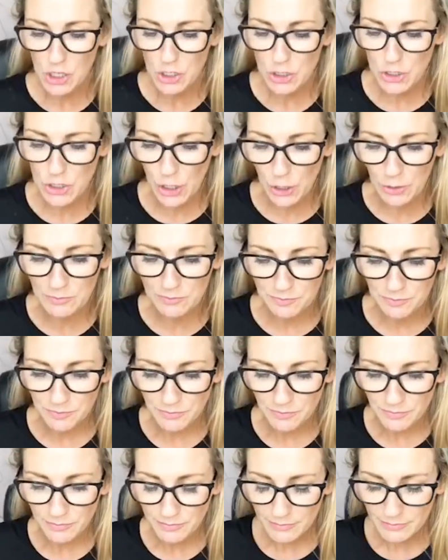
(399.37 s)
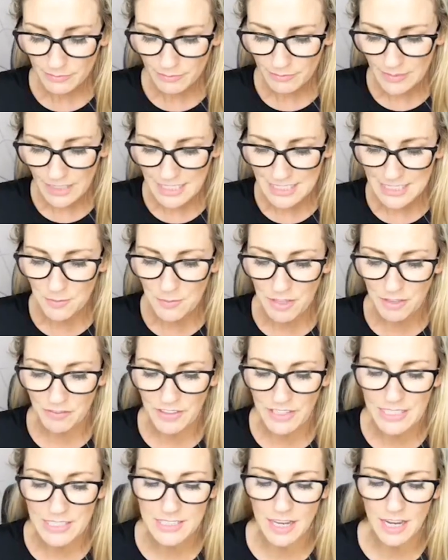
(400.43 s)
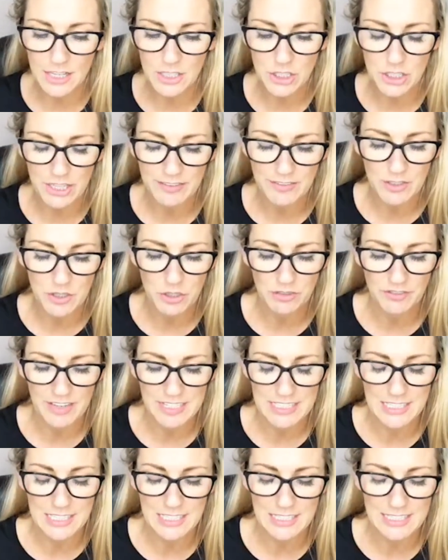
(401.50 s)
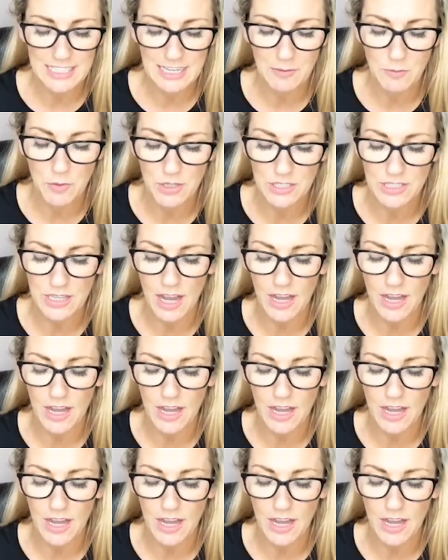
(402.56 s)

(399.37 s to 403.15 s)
So some of the things I achieved in 2019 was